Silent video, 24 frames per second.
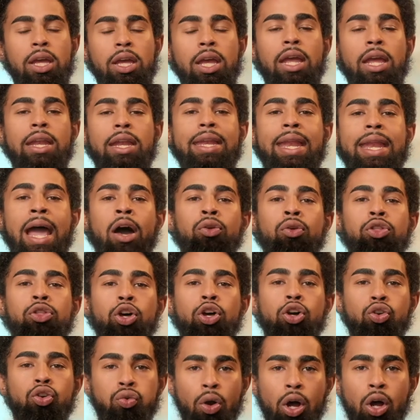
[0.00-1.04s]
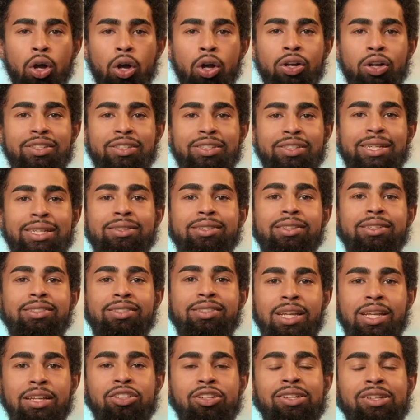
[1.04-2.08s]
Now, the cross is
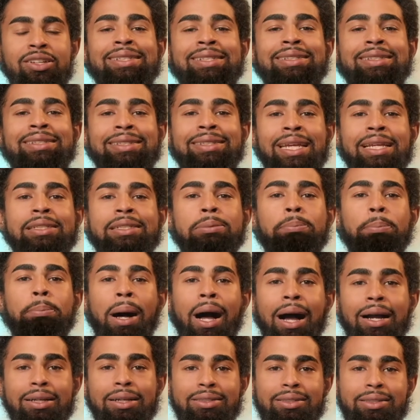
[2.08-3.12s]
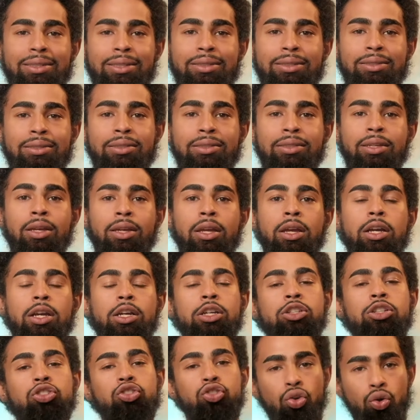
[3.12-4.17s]
essentially six boxes
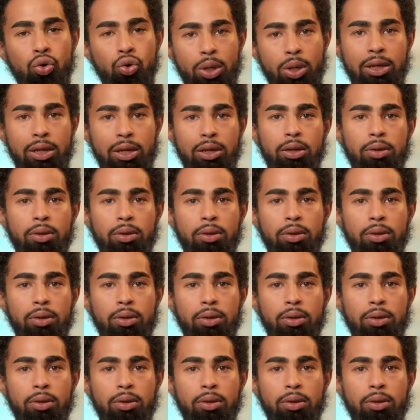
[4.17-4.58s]
conjoined.